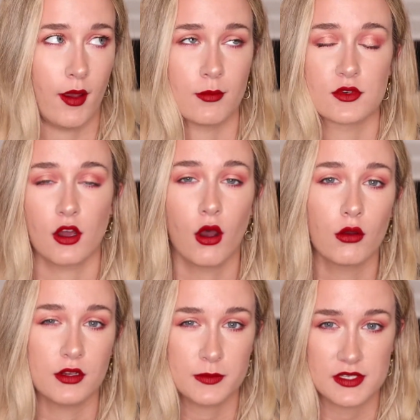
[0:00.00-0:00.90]
I'm
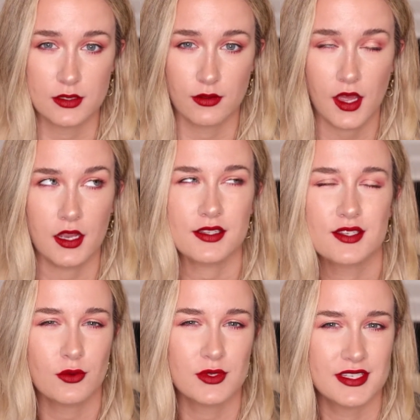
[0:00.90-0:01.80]
totally obsessed with it, and it's
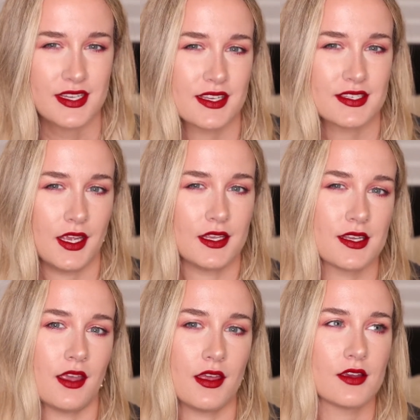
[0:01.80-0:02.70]
so sexy. It's
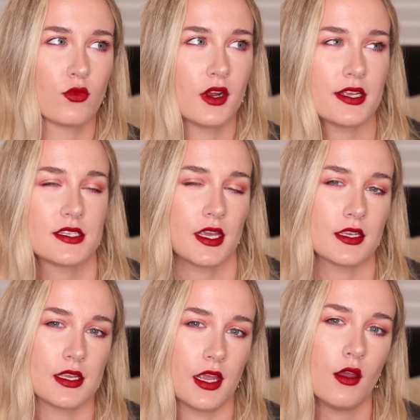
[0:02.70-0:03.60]
like that really
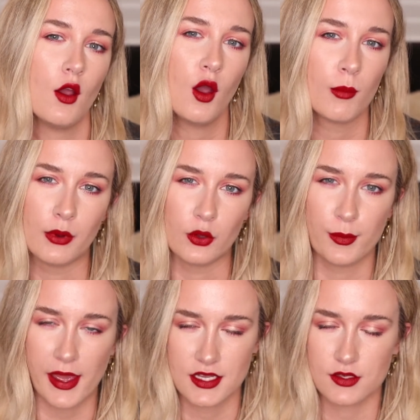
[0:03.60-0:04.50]
sexy blue
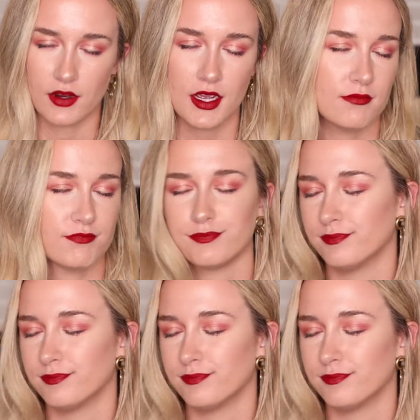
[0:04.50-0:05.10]
base red.